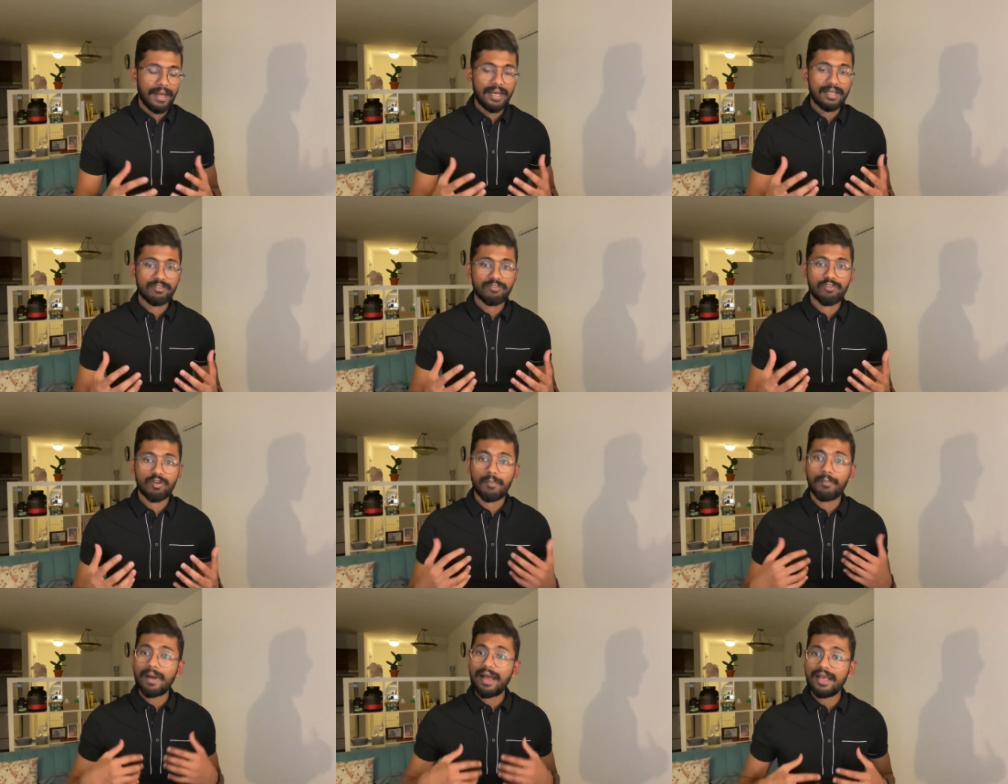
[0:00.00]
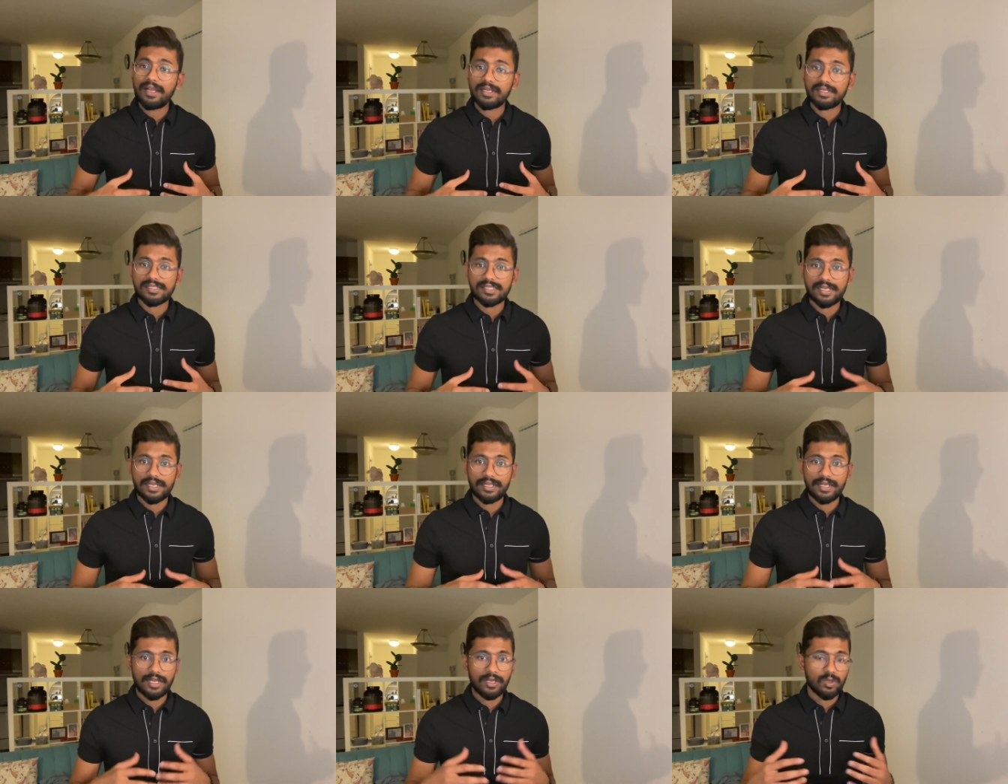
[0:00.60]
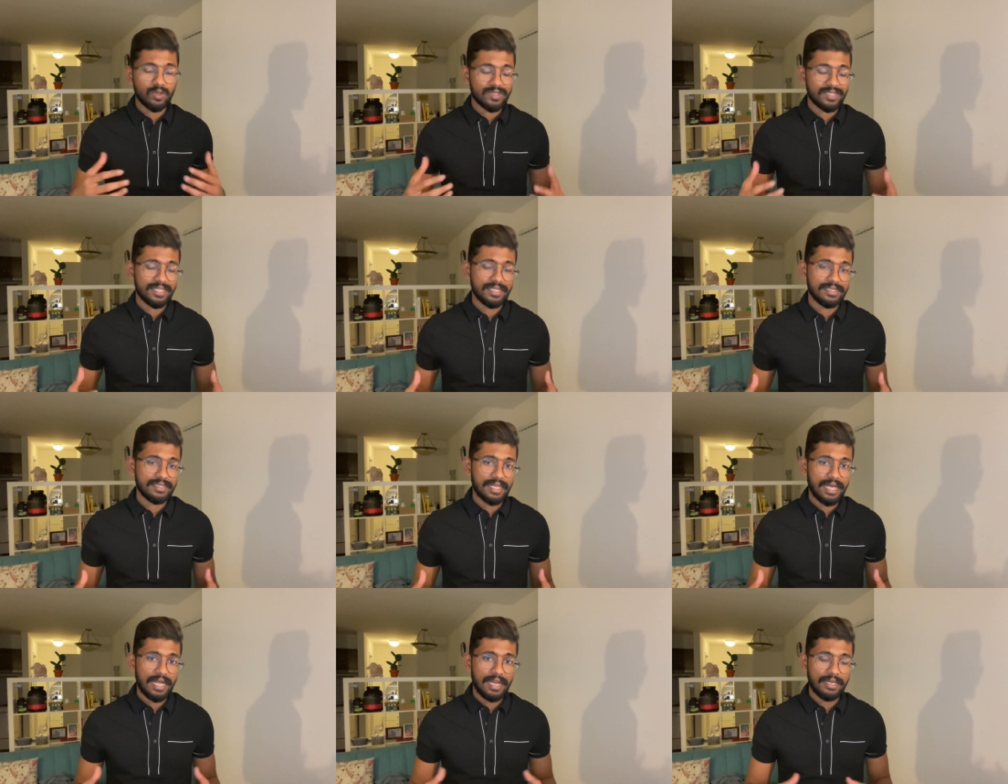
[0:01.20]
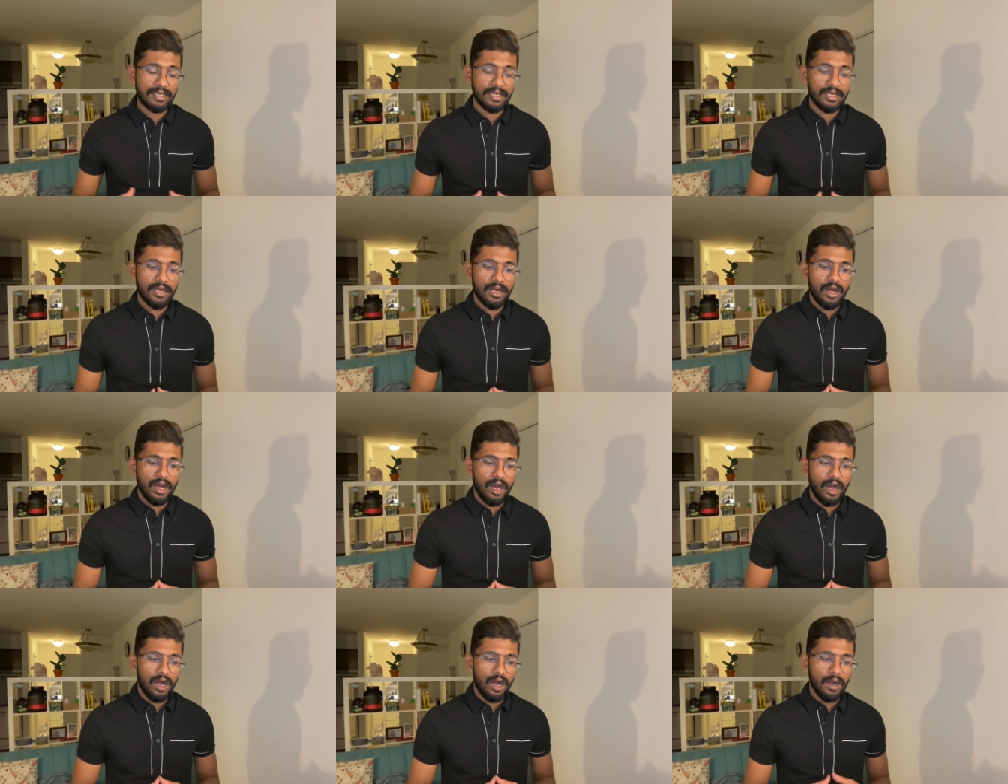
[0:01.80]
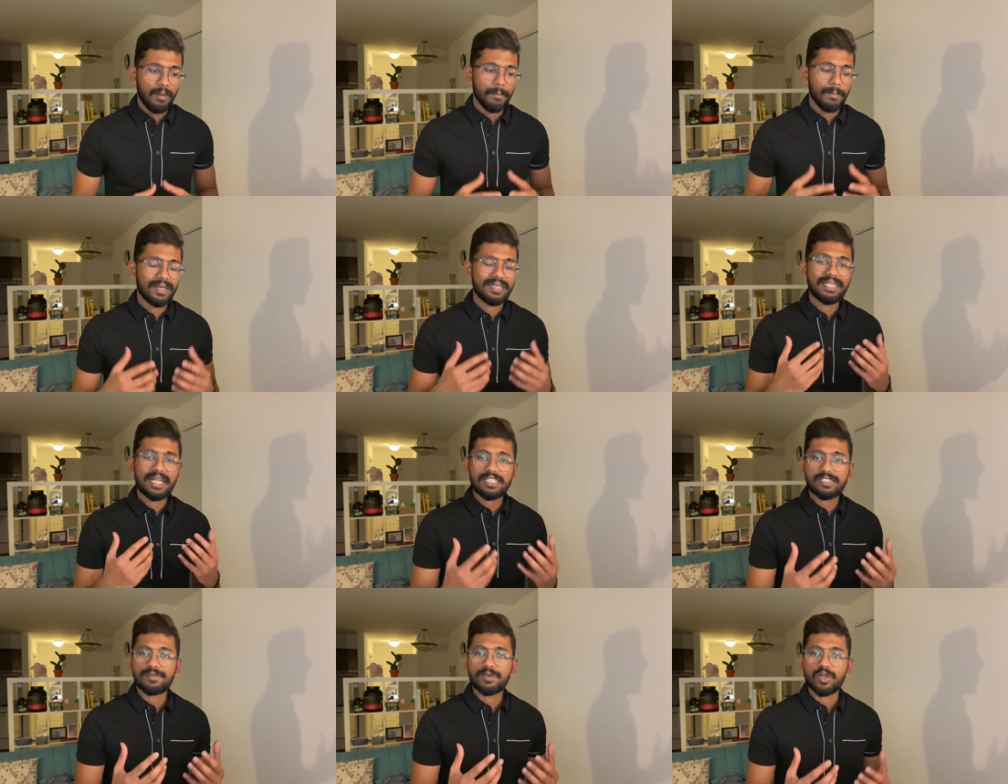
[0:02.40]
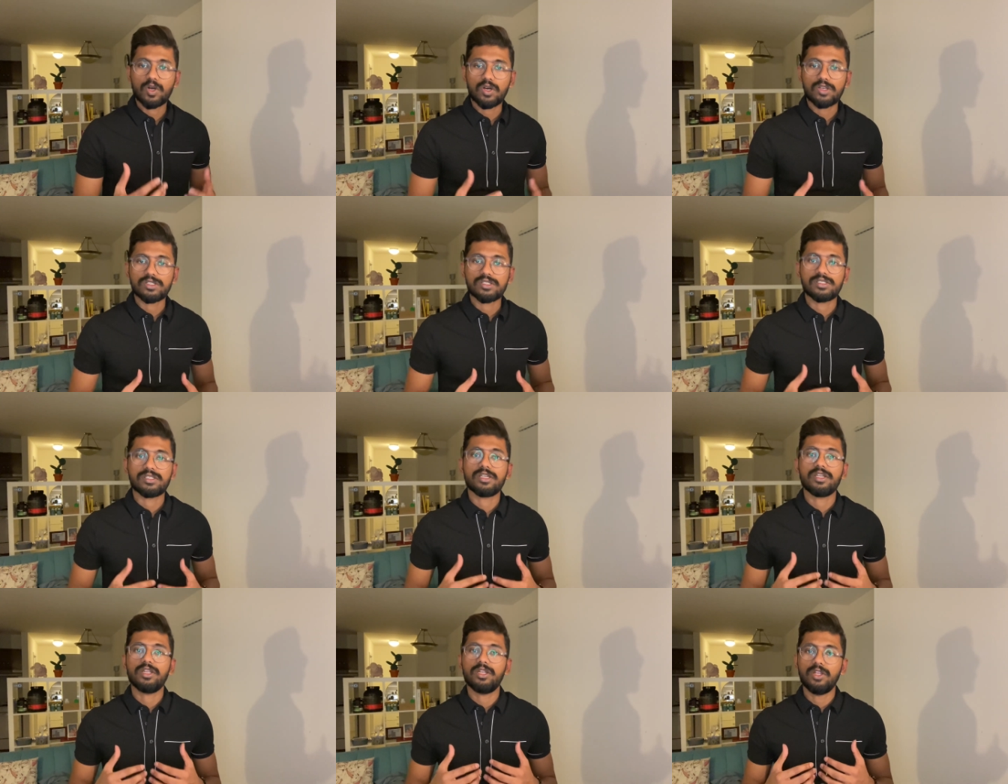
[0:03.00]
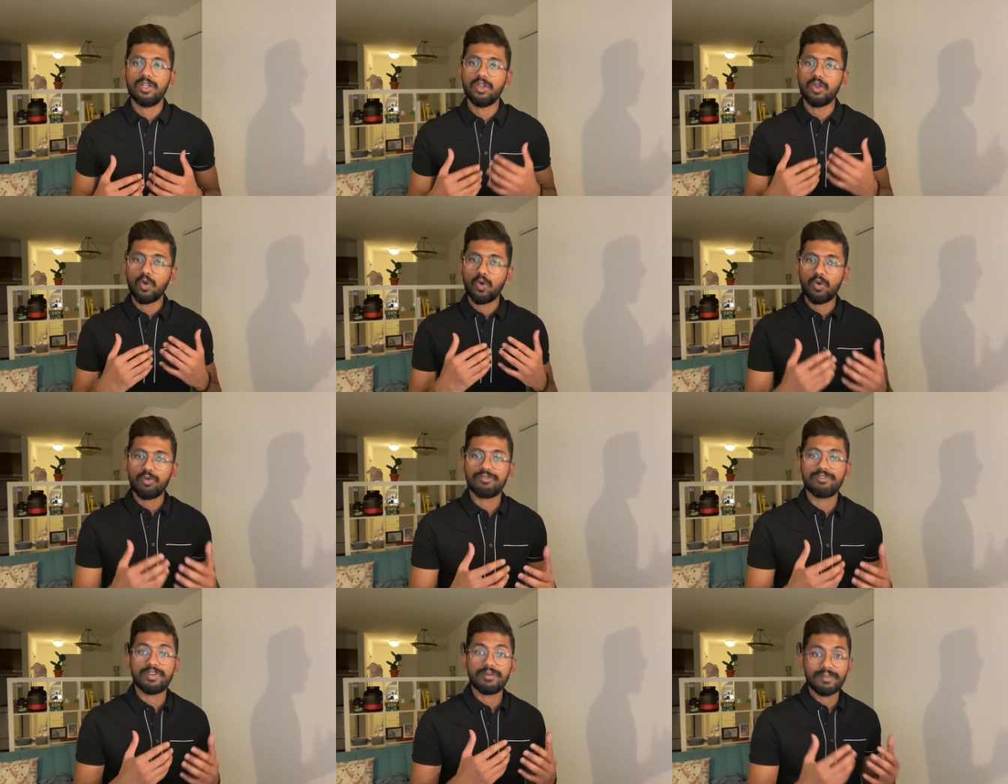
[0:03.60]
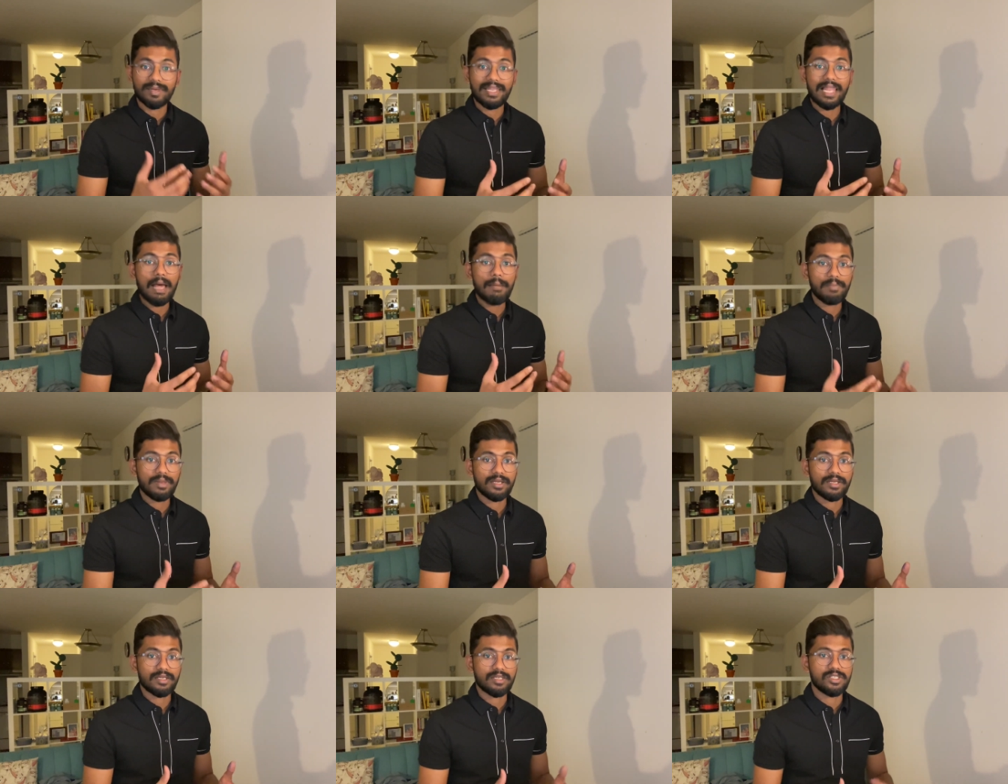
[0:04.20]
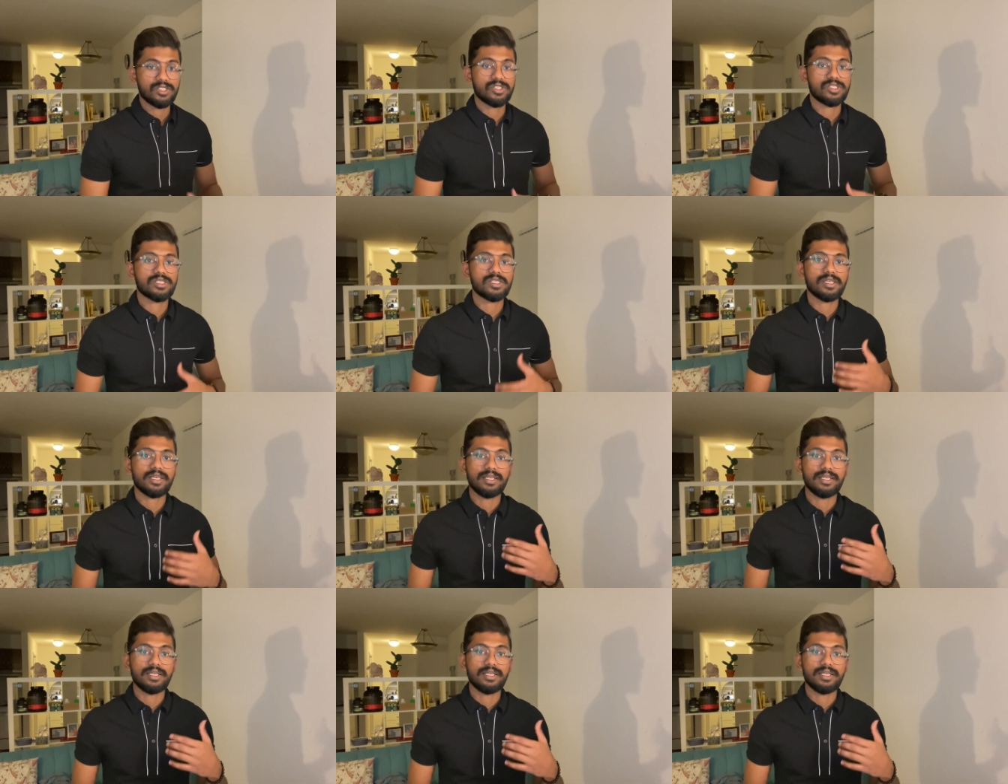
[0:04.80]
From my understanding, I don't think that, but that's because low female applicants